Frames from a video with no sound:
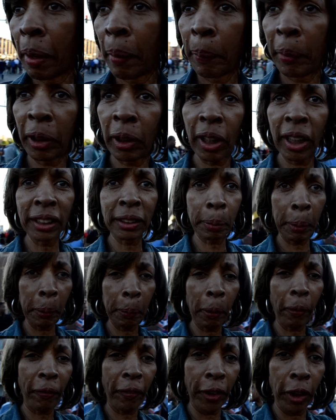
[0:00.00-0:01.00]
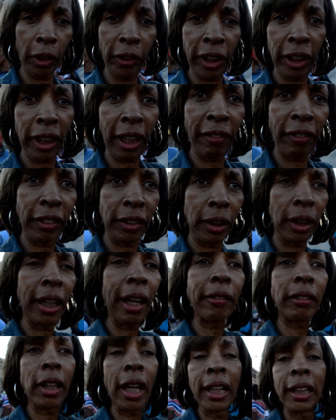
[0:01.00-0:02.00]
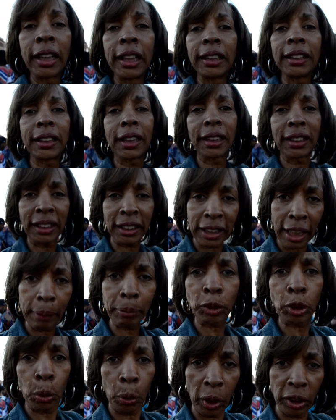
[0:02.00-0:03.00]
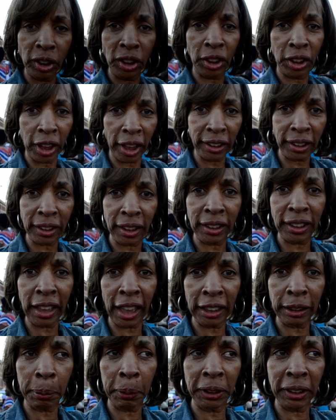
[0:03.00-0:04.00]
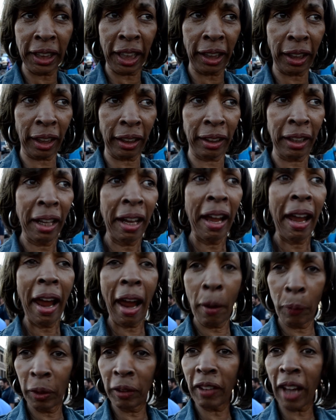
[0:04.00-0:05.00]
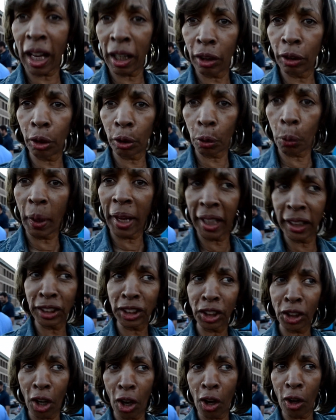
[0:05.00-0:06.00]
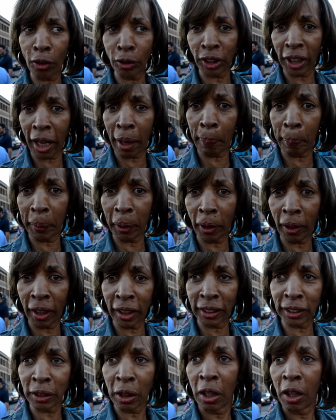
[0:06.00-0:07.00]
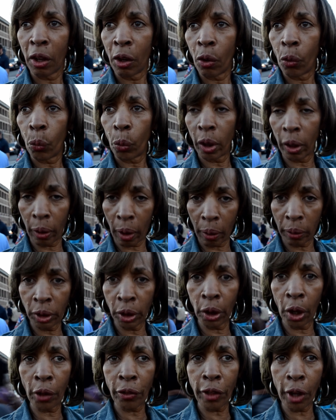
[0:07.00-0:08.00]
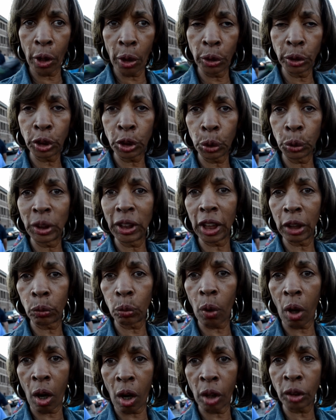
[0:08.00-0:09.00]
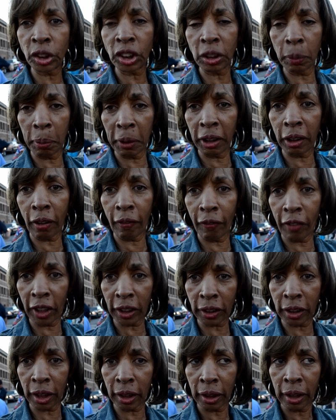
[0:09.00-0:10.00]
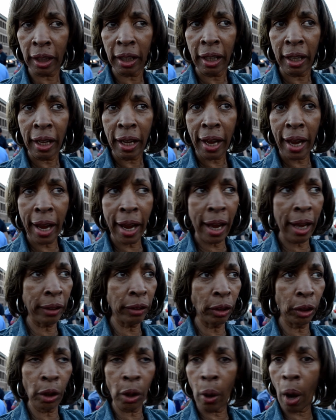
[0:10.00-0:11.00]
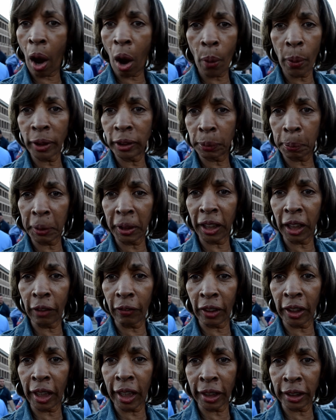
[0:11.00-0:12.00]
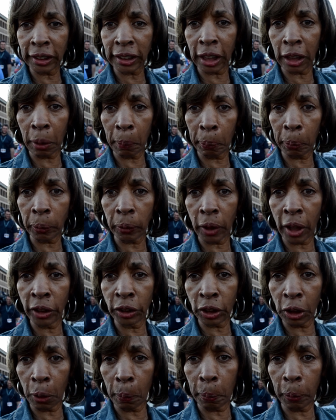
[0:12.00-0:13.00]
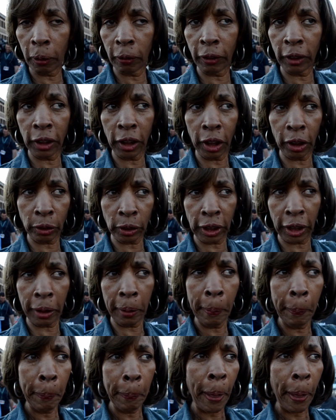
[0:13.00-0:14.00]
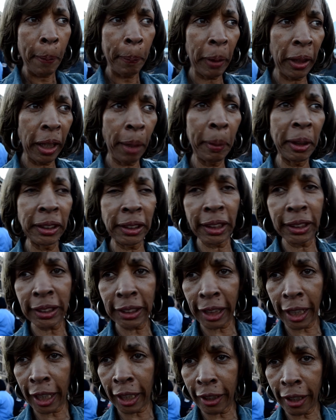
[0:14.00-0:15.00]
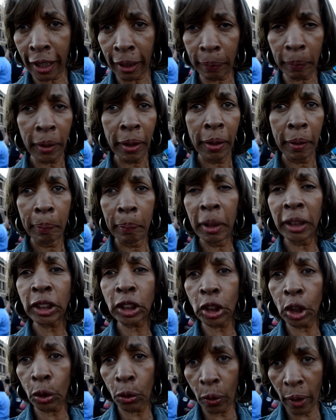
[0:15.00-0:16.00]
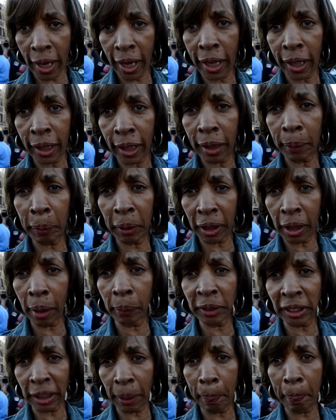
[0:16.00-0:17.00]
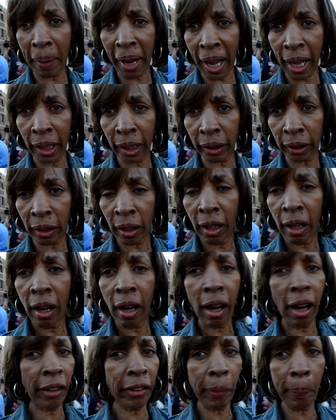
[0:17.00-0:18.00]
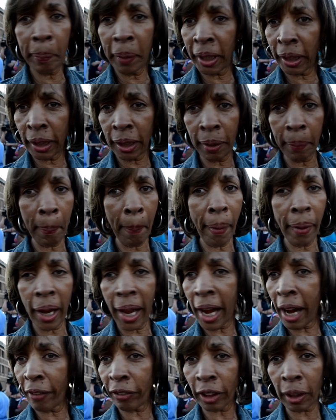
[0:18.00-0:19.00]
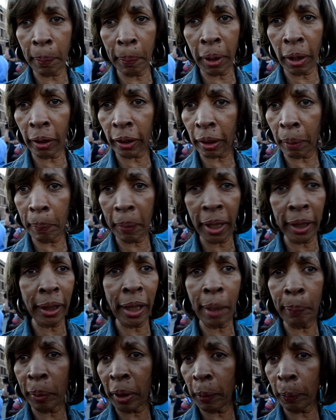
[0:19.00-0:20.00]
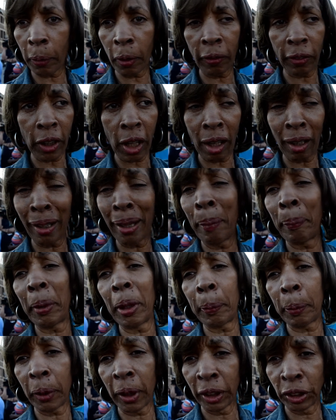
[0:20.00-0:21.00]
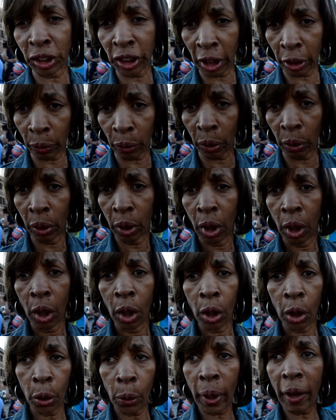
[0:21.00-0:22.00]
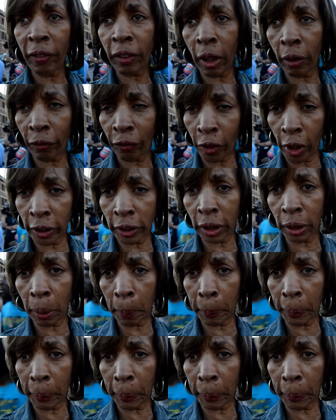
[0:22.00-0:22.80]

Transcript: because people feel that they've at least a step towards justice has been taken. And we've got a little ways to go yet because those who did wrong should be convicted, and, you know, always believe in innocent until proven guilty. But let me just say that Mr. Gray becomes symbolic of the many African American men and people of color and people in general who have confronted the